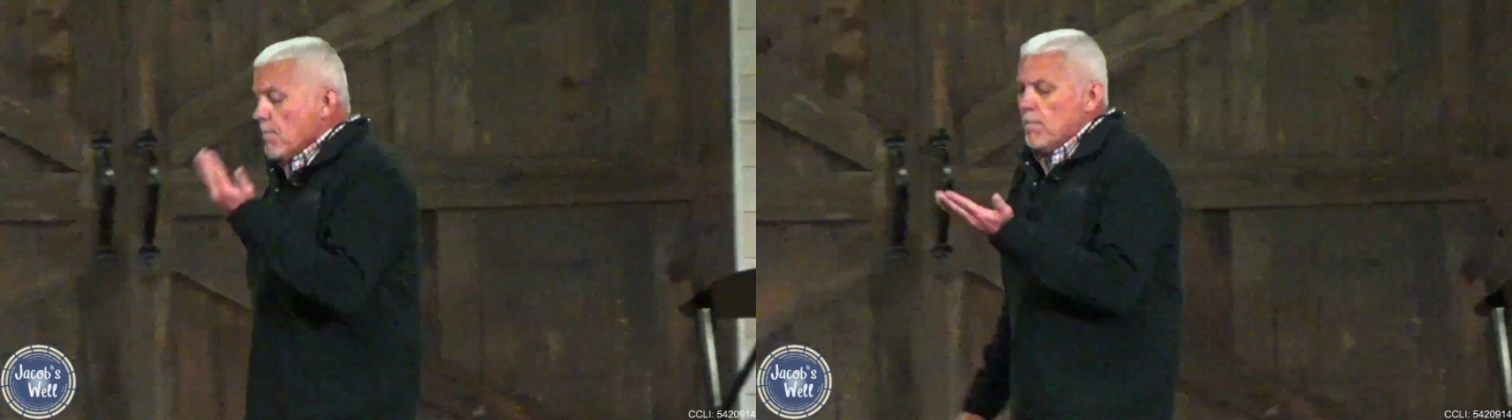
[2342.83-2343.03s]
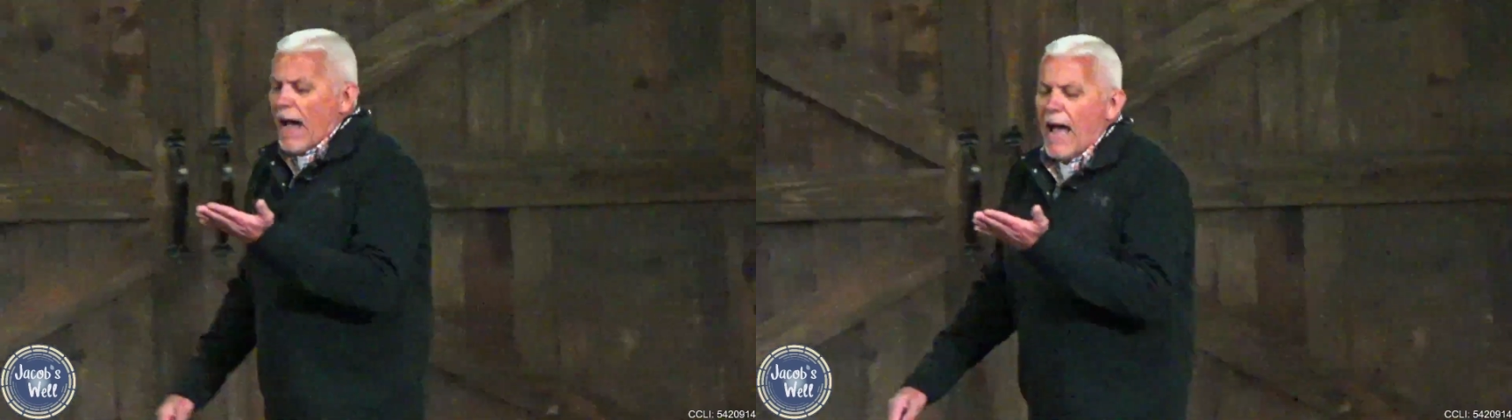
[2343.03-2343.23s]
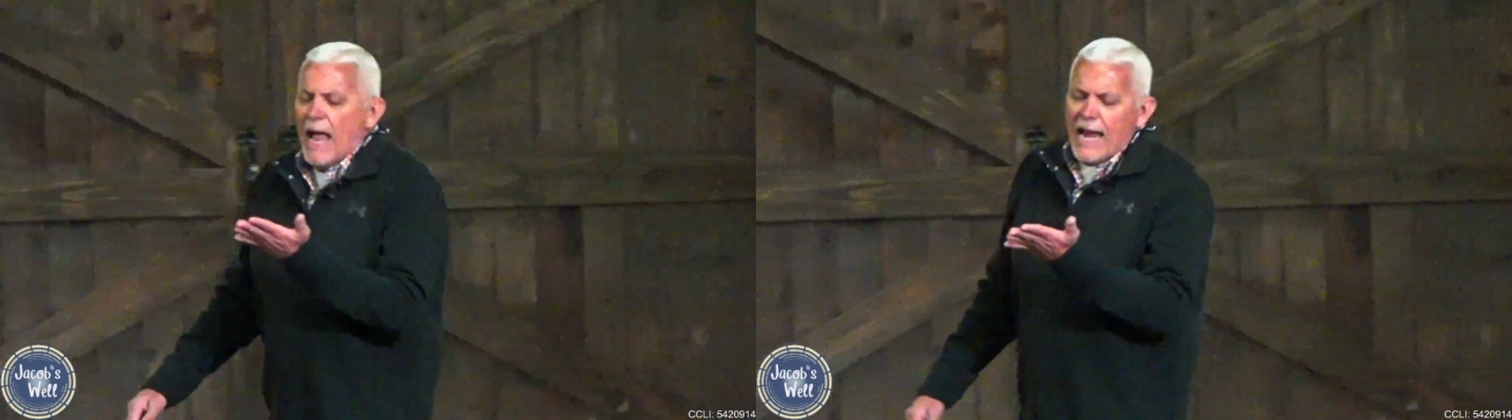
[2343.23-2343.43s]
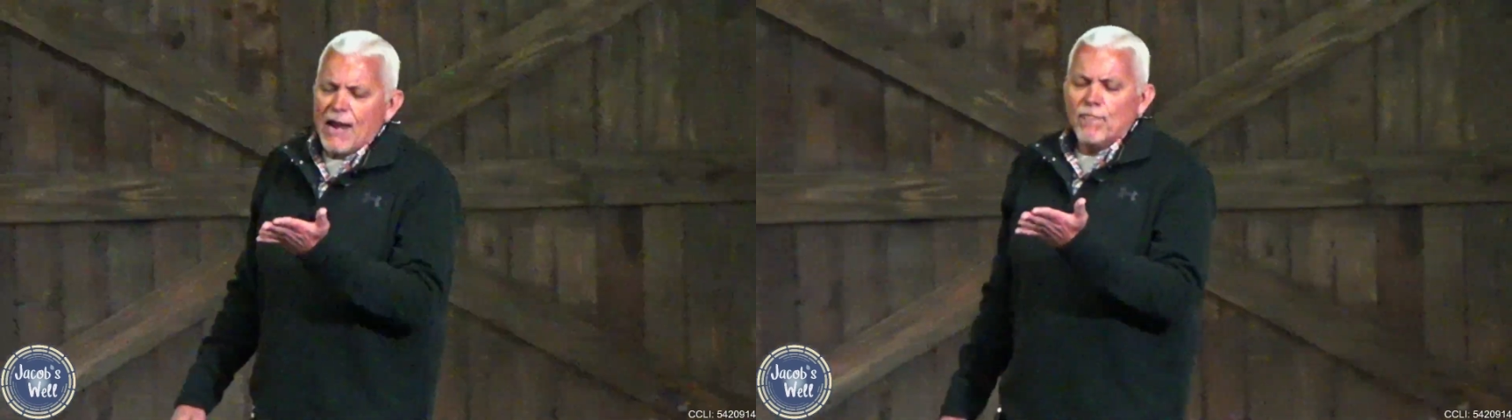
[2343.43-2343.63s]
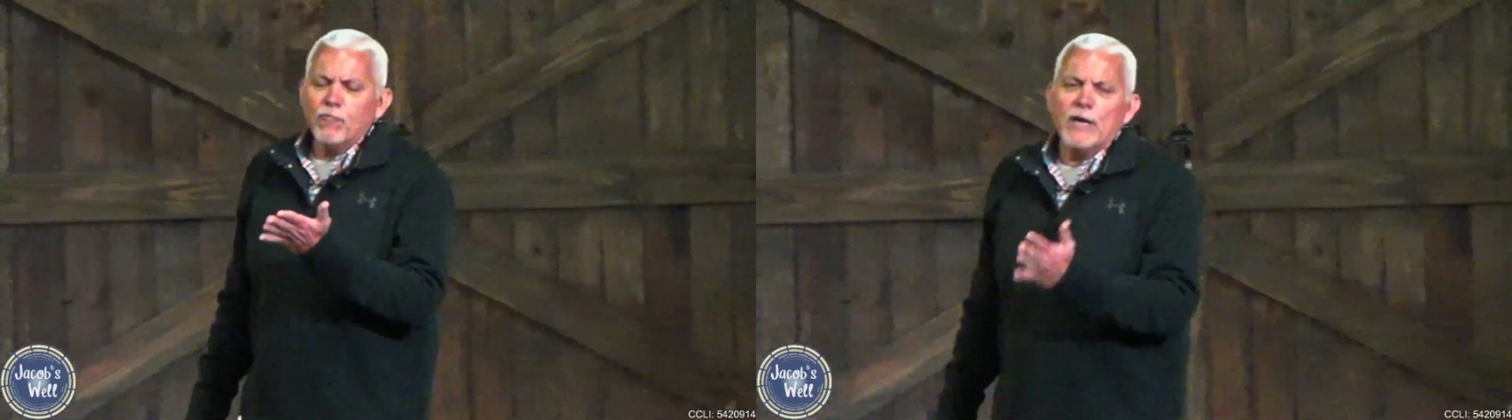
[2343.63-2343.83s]
by
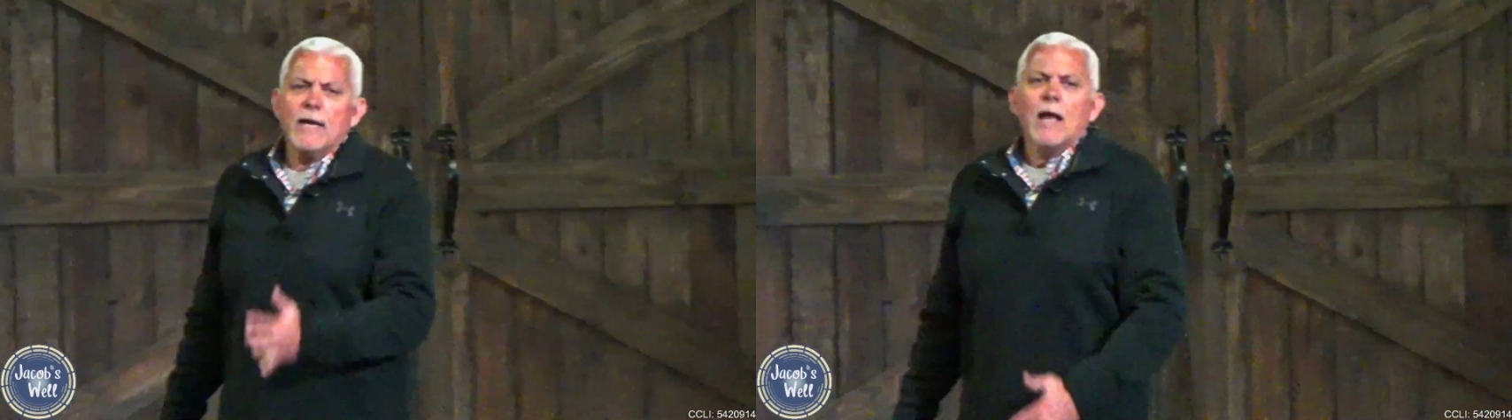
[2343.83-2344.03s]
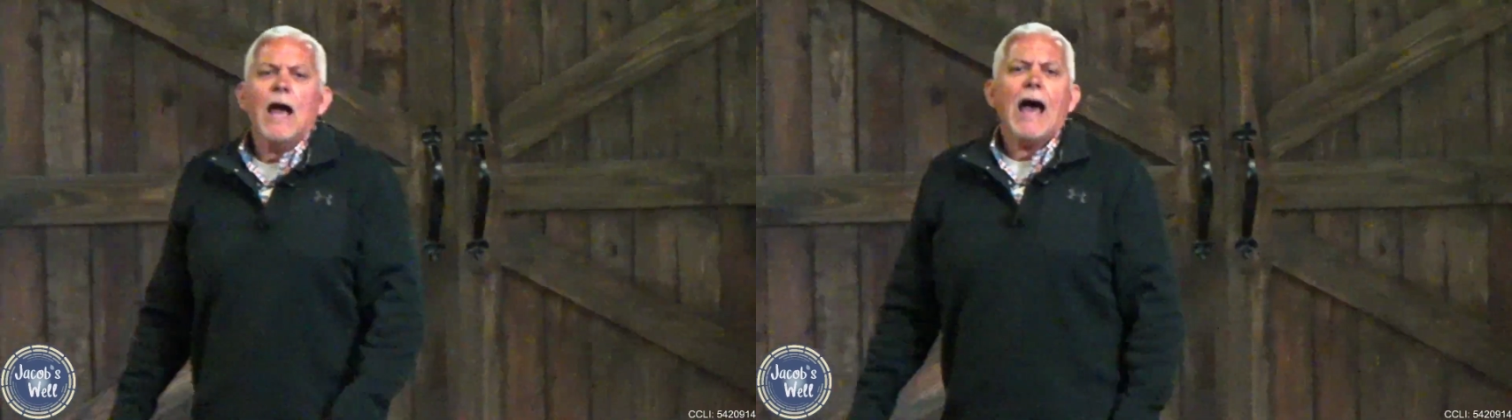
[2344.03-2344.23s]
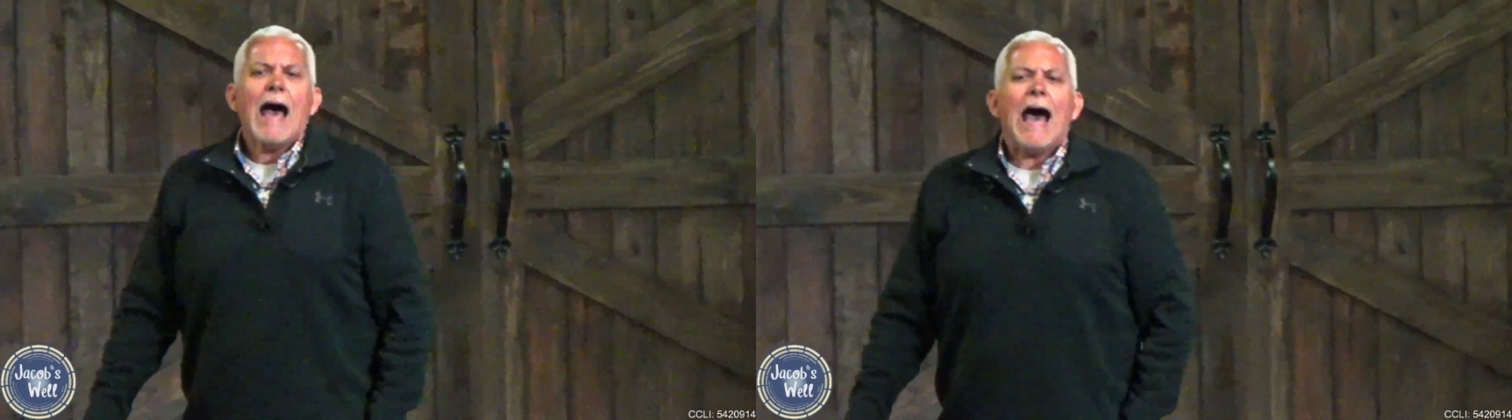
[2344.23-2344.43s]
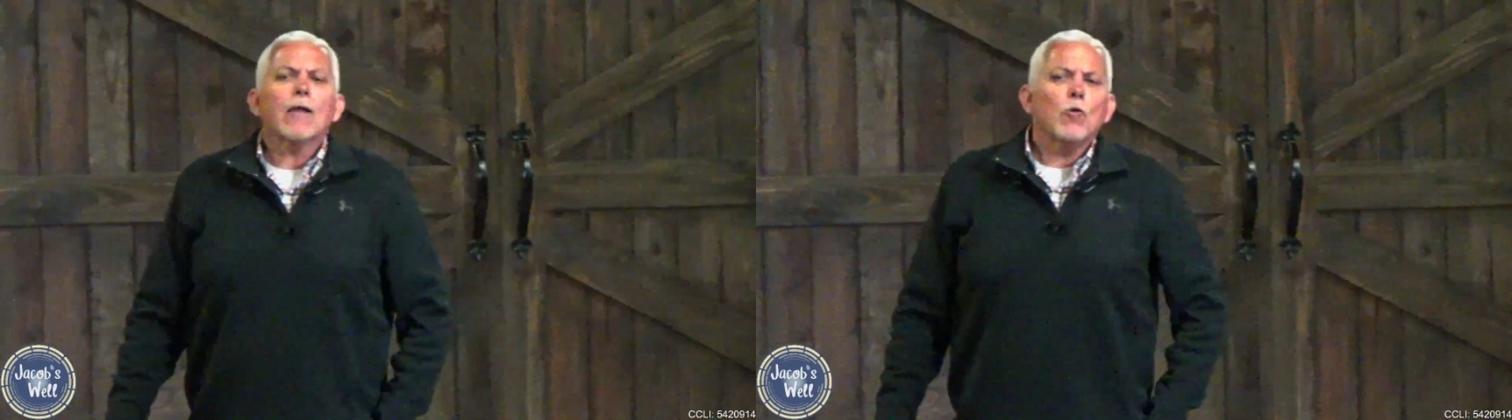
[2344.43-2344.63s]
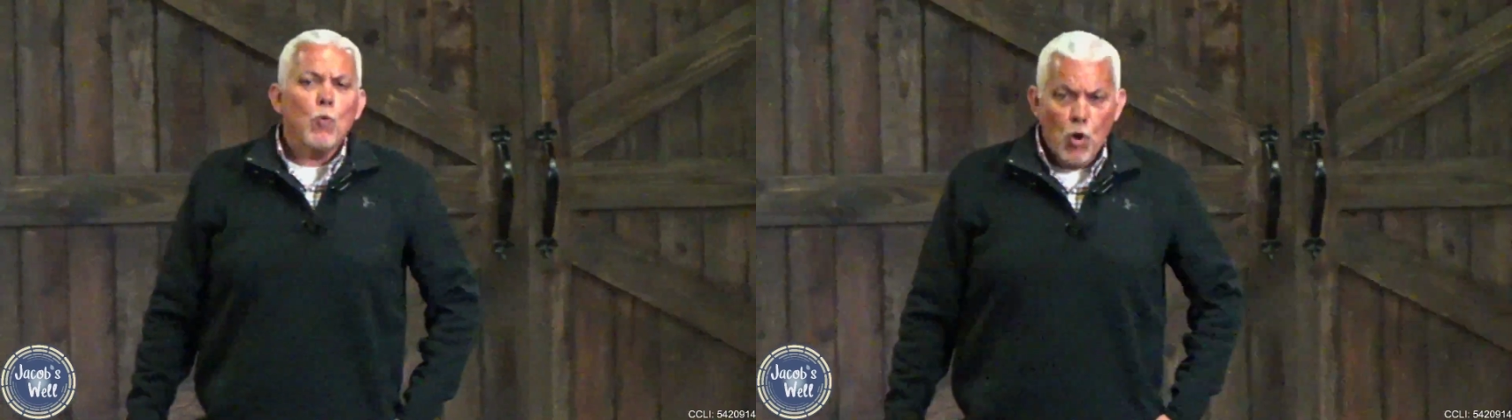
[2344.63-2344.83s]
every
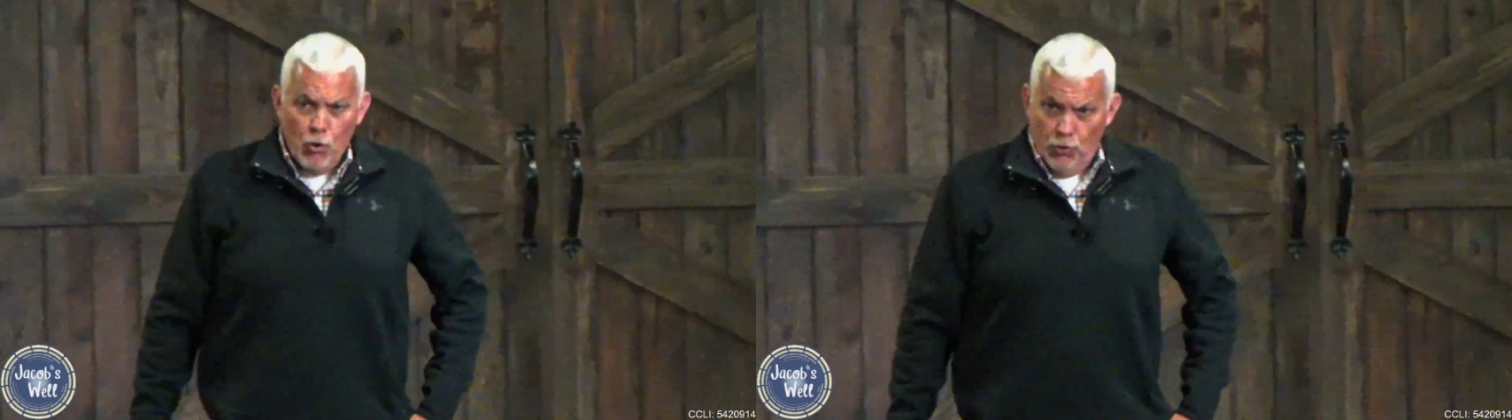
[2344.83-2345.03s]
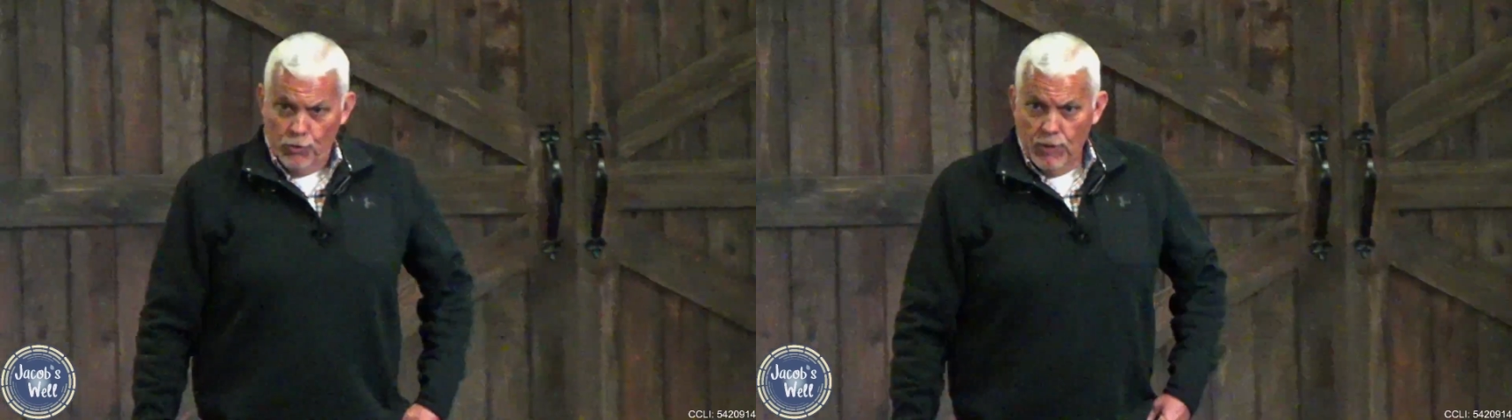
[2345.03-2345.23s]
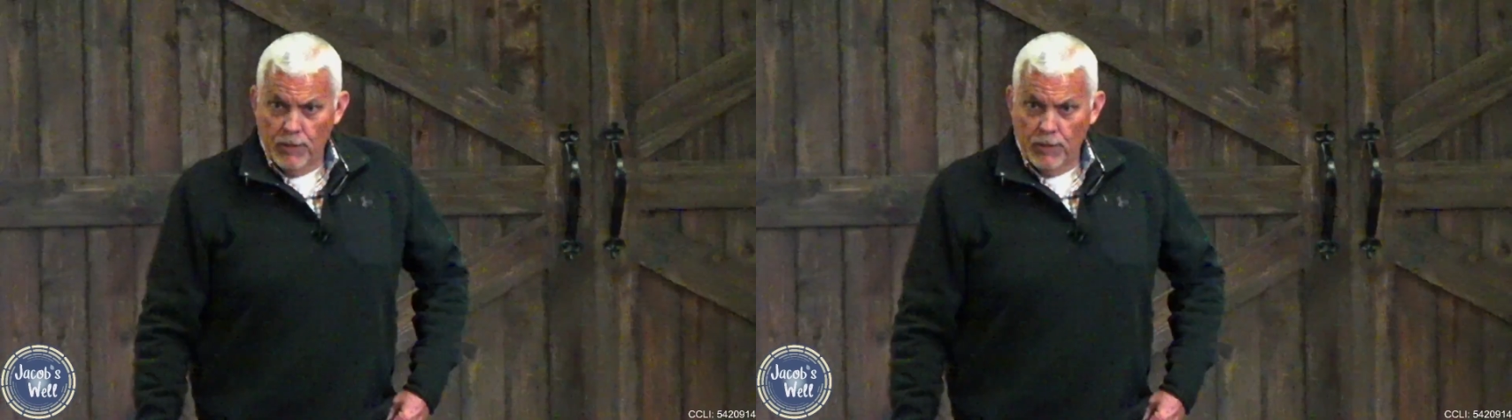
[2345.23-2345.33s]
idle word